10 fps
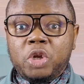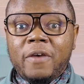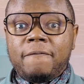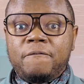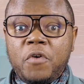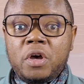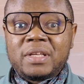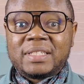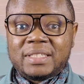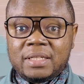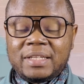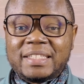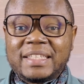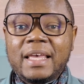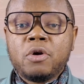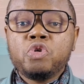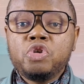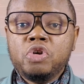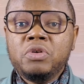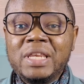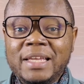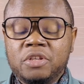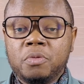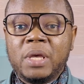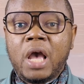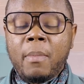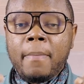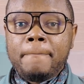the first skill you need to become a